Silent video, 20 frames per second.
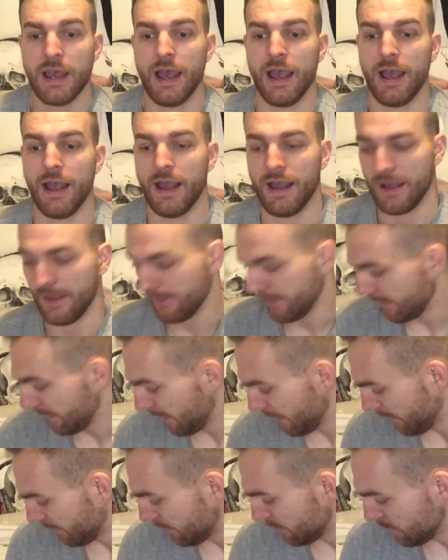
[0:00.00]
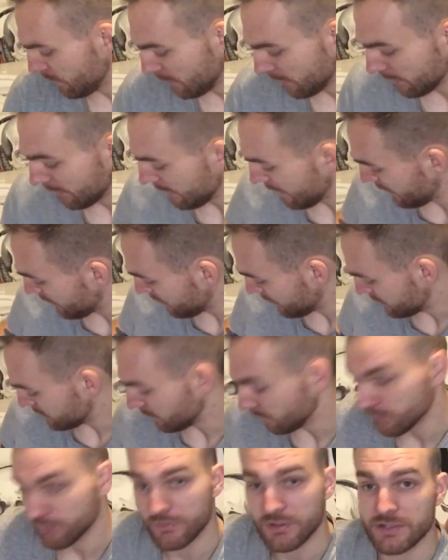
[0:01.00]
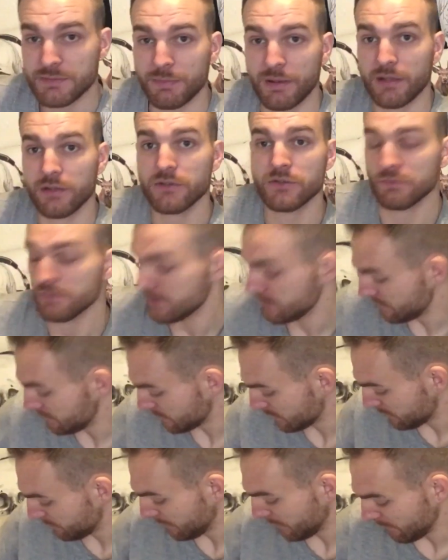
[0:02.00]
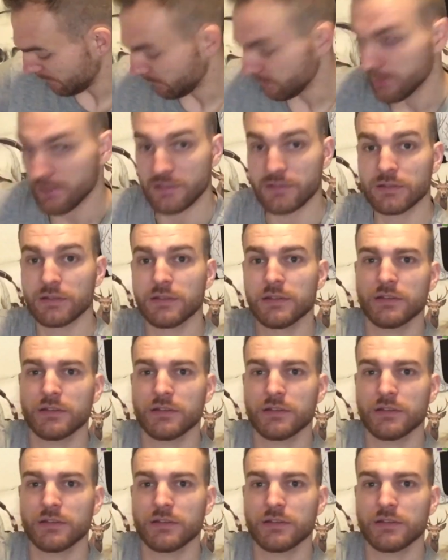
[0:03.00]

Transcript: And then you can get these little wristbands, which is going to be in one of these,